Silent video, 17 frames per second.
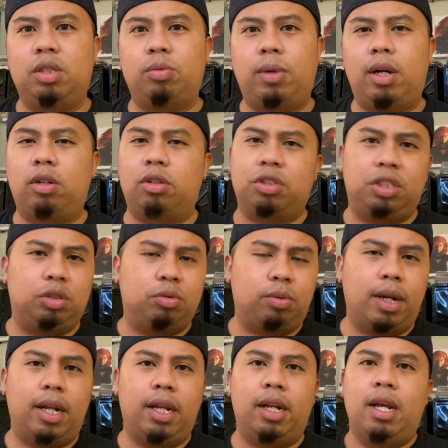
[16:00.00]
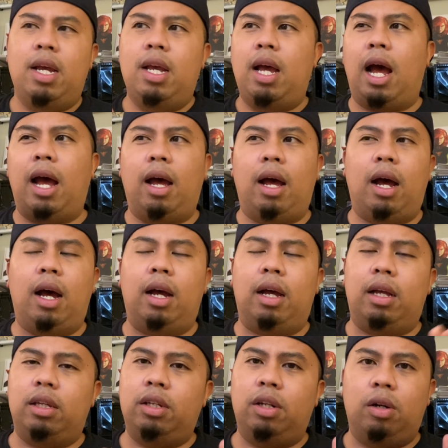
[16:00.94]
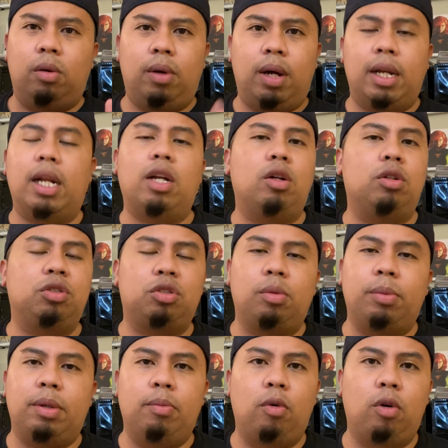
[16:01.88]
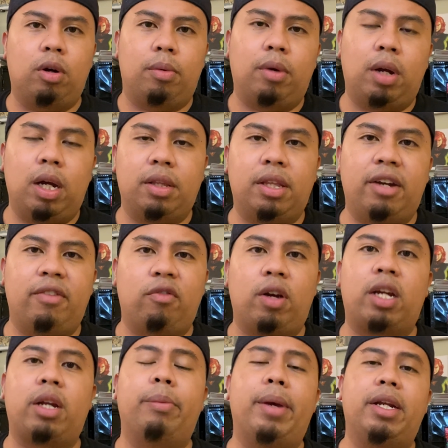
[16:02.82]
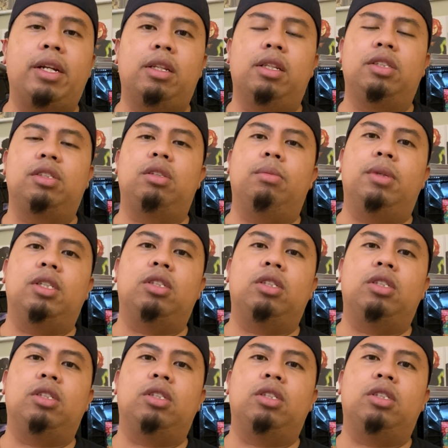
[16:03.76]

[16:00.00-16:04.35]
well, or she's read it. And I know there's so many more that have recommended this to me.